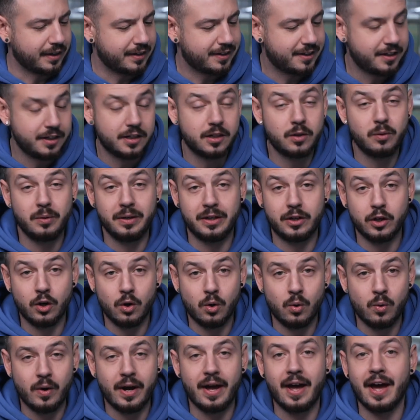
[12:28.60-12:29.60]
here we
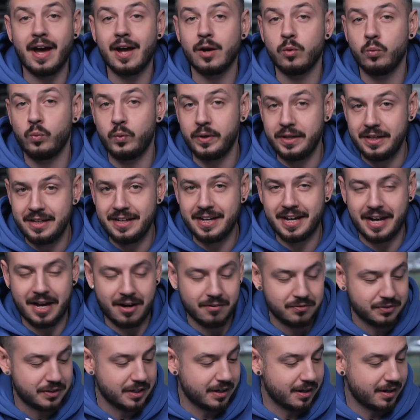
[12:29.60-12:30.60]
go, and we
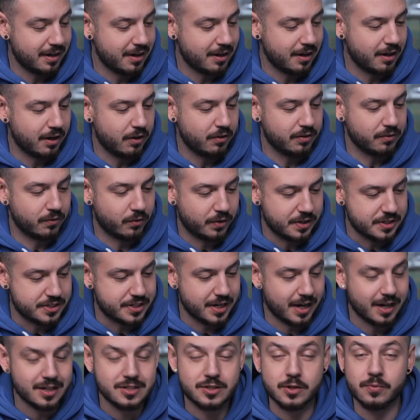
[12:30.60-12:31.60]
have the
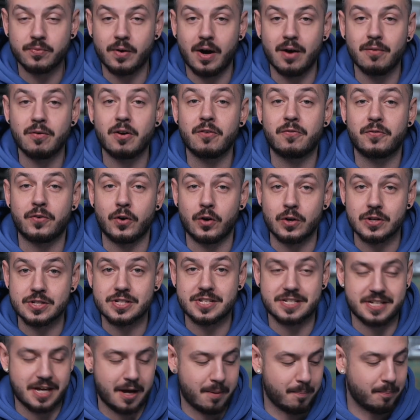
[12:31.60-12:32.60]
results of our first
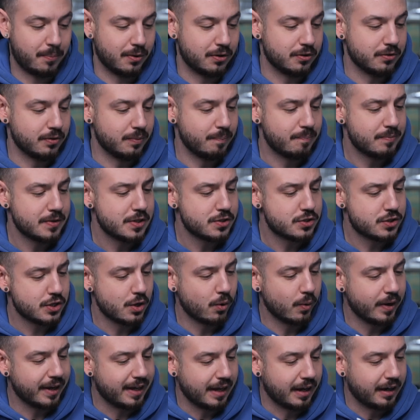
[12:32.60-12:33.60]
sample.
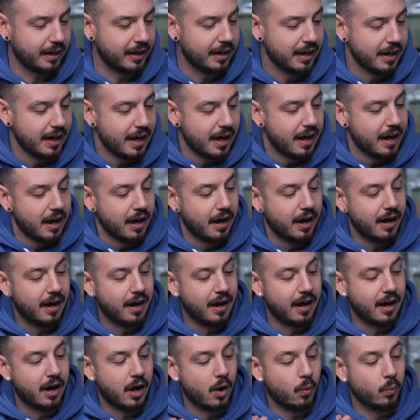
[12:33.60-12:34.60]
So again,
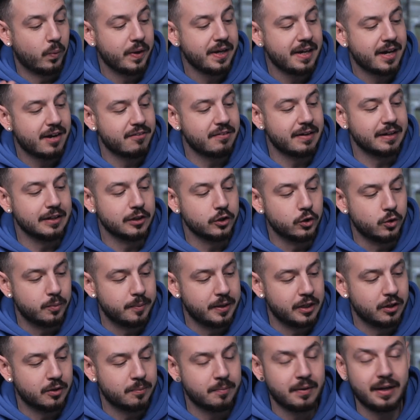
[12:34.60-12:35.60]
we have
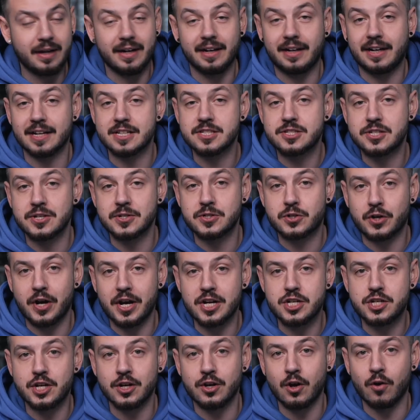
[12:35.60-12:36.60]
aluminum in concentration